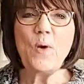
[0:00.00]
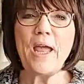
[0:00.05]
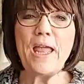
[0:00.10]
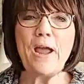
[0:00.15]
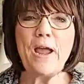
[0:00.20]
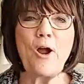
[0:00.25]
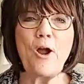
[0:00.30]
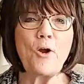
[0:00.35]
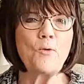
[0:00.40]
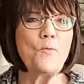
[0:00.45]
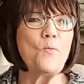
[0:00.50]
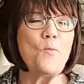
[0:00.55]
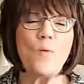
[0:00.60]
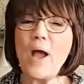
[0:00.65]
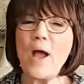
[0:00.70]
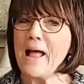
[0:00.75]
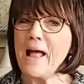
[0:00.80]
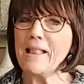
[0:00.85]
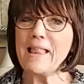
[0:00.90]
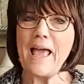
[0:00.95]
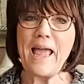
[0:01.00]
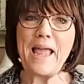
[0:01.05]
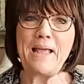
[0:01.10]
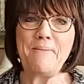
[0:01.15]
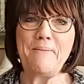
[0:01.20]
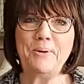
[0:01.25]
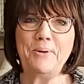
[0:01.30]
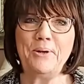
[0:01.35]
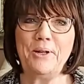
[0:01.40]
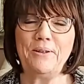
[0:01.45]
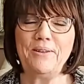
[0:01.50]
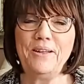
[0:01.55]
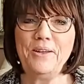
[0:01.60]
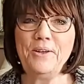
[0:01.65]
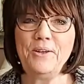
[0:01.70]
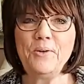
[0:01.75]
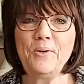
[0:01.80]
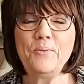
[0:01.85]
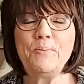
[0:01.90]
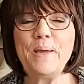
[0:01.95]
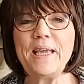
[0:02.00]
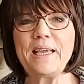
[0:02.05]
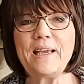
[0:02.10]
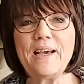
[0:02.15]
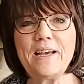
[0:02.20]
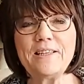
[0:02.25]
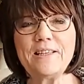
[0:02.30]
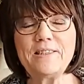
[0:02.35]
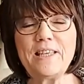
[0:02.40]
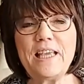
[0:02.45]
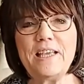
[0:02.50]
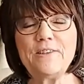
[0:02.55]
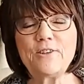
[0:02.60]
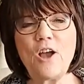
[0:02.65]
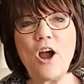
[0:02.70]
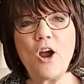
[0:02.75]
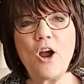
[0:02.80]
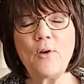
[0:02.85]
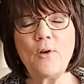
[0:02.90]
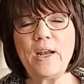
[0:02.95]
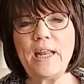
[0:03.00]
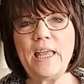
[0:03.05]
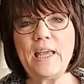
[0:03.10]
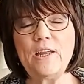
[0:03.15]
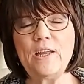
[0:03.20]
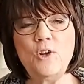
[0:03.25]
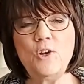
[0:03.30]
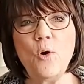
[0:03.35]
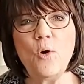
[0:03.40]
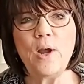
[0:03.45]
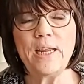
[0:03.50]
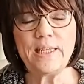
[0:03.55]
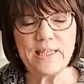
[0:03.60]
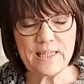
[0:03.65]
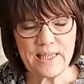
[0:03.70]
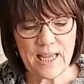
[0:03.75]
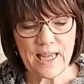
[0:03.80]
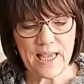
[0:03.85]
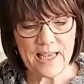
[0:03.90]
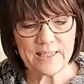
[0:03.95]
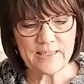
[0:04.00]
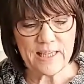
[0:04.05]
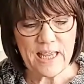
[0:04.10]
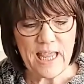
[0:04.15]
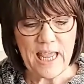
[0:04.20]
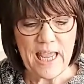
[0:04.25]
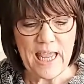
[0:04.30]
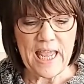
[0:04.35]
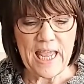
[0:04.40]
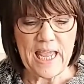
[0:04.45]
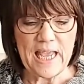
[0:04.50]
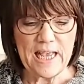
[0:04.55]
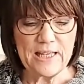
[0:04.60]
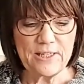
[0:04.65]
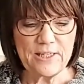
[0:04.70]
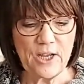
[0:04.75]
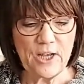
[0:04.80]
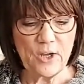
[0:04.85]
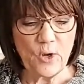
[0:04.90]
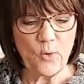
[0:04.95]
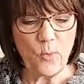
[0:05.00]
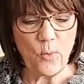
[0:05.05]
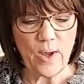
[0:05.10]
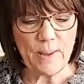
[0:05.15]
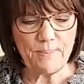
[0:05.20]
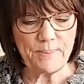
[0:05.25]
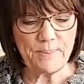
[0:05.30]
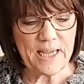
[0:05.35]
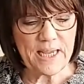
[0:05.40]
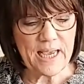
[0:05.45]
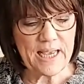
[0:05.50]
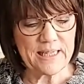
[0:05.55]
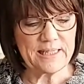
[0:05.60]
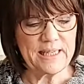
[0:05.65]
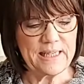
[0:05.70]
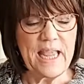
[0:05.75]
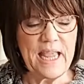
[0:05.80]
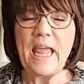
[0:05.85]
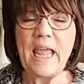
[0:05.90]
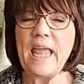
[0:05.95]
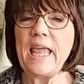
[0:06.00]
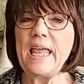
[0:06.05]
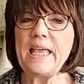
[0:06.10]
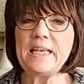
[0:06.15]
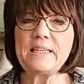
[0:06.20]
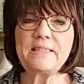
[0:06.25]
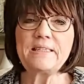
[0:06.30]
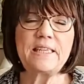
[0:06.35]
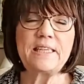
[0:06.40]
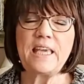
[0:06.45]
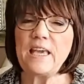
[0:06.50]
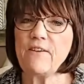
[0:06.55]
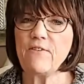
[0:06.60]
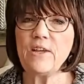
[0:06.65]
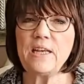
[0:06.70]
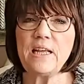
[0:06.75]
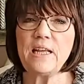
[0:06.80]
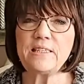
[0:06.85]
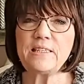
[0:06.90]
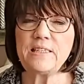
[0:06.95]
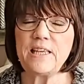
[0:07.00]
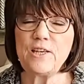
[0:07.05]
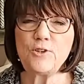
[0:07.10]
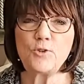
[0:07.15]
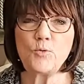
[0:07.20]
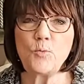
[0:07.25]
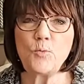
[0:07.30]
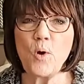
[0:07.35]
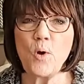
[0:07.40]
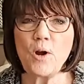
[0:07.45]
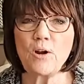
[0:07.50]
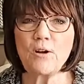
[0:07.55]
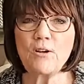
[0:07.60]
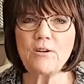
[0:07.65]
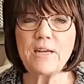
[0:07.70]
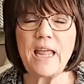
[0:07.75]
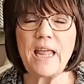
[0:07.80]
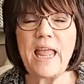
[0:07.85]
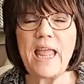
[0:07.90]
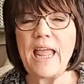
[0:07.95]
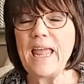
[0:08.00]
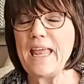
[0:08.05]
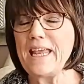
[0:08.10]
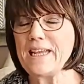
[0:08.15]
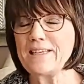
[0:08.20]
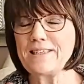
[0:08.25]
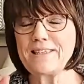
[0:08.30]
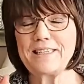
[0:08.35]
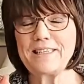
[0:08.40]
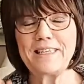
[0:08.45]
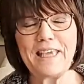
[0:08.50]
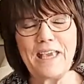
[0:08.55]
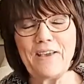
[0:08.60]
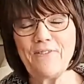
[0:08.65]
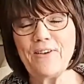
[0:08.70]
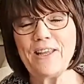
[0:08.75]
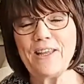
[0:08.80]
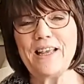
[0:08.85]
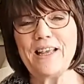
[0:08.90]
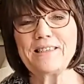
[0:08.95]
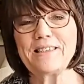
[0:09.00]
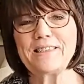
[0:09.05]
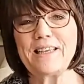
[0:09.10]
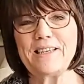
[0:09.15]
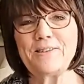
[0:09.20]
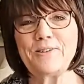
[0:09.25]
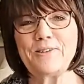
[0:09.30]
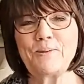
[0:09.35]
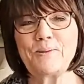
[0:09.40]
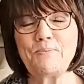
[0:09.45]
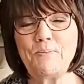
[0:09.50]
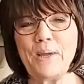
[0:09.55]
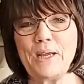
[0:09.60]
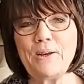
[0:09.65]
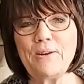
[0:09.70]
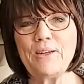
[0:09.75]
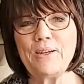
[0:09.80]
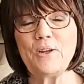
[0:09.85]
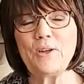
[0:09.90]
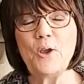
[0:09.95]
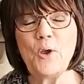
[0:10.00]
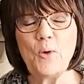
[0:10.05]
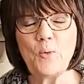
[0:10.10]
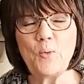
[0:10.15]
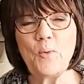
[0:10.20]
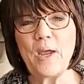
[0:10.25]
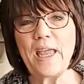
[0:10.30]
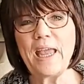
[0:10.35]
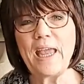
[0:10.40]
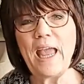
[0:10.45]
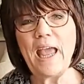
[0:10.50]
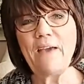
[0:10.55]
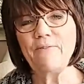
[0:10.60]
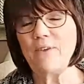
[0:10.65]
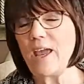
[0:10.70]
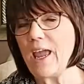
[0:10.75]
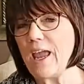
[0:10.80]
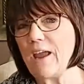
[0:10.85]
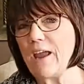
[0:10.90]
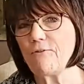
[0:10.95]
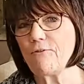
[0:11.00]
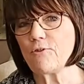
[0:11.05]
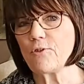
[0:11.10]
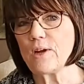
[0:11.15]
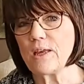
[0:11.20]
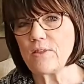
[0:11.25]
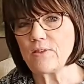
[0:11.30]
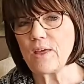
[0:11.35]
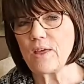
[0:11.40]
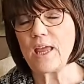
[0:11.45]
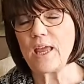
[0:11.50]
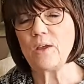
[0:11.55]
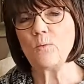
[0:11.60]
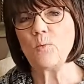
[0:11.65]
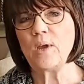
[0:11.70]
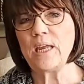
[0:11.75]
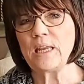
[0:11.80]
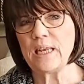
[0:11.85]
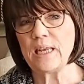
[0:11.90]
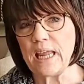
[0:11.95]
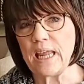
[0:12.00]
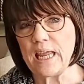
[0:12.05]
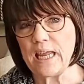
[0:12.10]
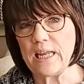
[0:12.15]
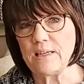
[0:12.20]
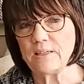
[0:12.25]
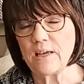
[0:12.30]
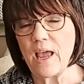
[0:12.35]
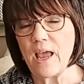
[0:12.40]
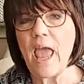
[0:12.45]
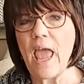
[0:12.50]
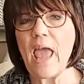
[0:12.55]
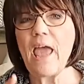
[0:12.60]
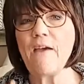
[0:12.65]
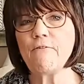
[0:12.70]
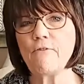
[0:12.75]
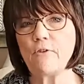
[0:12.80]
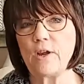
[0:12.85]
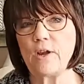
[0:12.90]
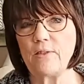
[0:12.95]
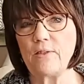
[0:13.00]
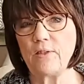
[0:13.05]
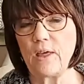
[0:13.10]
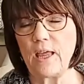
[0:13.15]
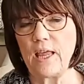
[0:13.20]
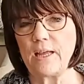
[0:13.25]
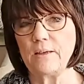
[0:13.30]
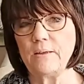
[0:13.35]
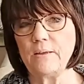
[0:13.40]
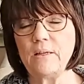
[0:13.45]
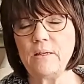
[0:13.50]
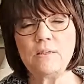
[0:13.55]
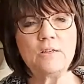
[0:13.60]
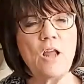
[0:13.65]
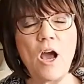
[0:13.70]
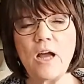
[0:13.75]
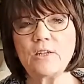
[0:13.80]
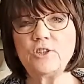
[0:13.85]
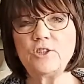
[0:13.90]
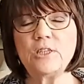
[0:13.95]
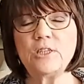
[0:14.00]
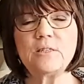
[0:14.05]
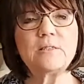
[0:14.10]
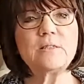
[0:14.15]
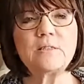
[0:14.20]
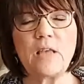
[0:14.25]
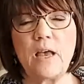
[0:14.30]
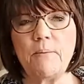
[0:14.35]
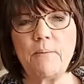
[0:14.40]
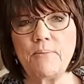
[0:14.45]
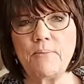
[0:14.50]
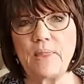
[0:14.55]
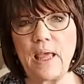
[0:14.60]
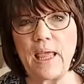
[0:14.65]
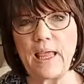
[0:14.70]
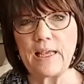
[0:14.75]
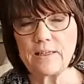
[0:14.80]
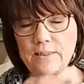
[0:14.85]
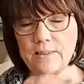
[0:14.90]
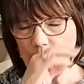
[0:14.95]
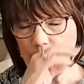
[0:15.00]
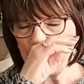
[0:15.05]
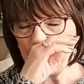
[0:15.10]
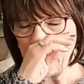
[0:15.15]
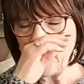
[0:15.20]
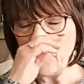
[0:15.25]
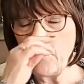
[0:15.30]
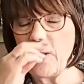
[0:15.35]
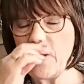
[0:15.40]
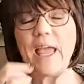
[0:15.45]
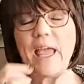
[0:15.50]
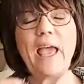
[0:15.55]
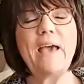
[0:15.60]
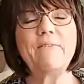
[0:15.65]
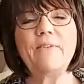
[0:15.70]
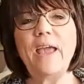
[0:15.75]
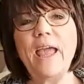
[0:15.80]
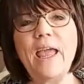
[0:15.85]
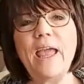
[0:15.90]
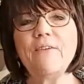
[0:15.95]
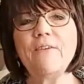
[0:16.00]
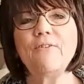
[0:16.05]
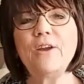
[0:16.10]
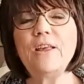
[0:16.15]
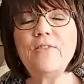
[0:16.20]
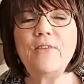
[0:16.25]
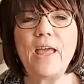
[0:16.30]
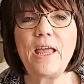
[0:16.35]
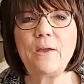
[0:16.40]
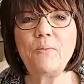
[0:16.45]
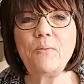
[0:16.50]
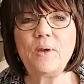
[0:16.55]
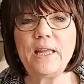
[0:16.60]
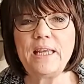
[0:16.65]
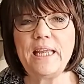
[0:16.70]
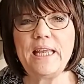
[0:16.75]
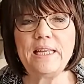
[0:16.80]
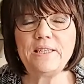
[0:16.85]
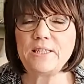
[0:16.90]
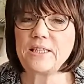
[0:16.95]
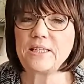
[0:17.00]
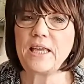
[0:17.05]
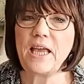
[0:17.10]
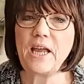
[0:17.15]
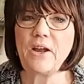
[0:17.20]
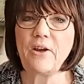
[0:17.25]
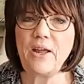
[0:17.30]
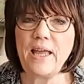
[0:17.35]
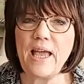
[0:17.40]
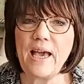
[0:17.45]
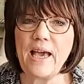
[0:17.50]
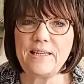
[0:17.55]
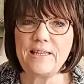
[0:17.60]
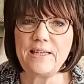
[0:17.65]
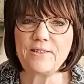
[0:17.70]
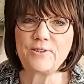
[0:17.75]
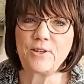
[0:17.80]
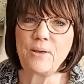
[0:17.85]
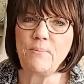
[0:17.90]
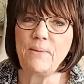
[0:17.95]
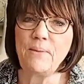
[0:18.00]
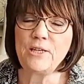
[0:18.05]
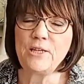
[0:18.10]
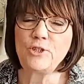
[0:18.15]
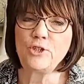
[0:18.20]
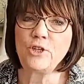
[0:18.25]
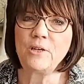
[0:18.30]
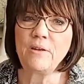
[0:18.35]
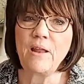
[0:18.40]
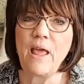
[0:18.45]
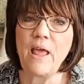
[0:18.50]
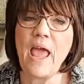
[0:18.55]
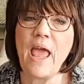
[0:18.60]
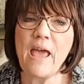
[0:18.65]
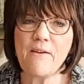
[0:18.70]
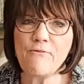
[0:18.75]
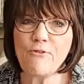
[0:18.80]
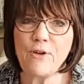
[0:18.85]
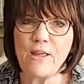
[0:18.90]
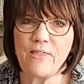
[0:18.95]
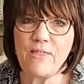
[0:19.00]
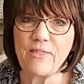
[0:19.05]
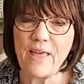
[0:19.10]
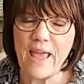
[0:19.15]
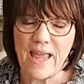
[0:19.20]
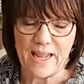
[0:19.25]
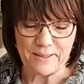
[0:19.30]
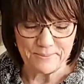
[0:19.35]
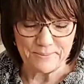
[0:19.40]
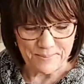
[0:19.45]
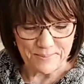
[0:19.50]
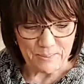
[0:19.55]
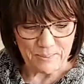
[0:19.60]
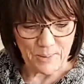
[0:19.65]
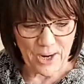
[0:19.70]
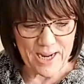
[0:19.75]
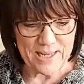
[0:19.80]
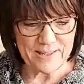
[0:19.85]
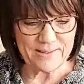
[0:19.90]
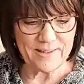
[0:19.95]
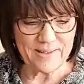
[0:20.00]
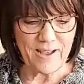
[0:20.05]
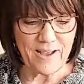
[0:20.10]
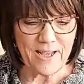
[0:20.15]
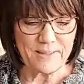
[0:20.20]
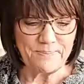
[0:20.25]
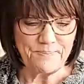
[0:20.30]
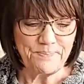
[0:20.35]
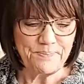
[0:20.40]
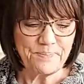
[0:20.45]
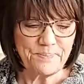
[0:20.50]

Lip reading: We are well able because he's already anointed us. He has equipped us. He has given us his word. He has given us his spirit. We have everything we need. Everything. Not just some things. We have everything we need to carry out his commission. Everything. Praise God.